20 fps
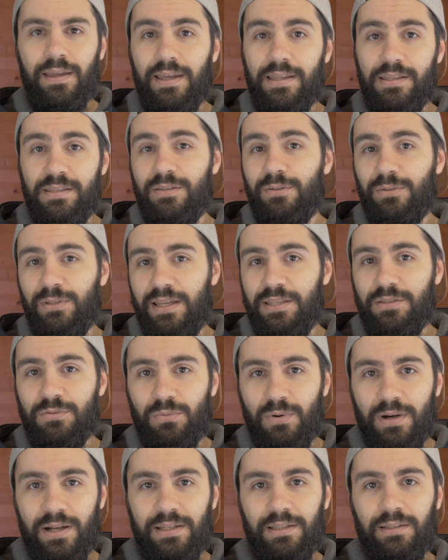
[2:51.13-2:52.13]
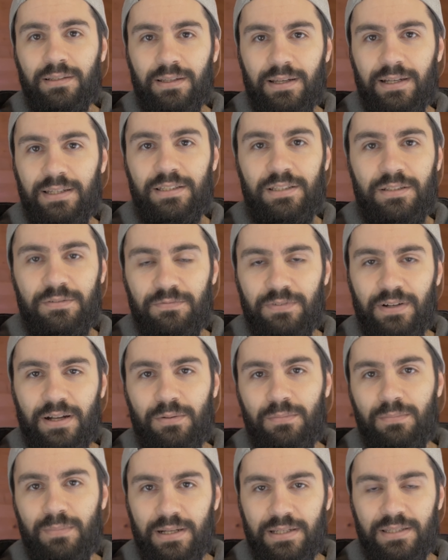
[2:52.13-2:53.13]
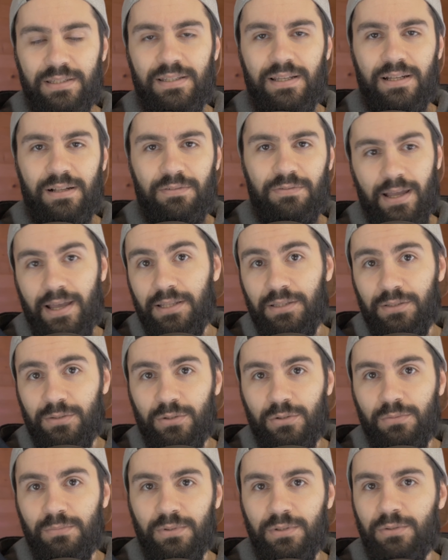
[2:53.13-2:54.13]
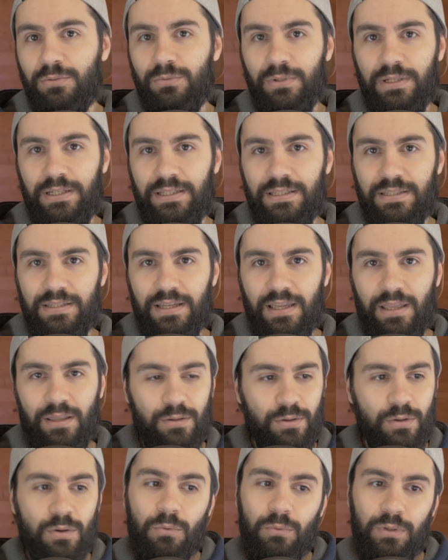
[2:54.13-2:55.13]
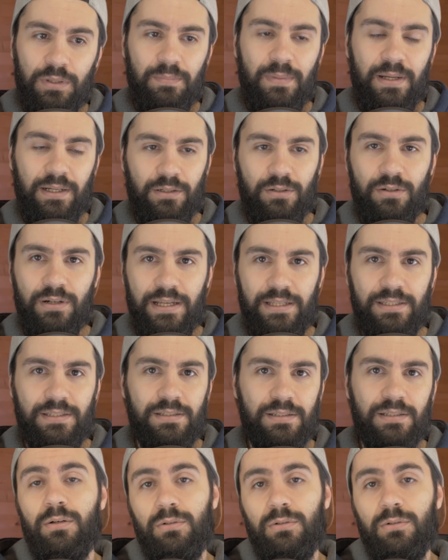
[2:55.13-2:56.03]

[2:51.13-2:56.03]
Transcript: And so that's why I didn't find myself at home, we can say, with macOS.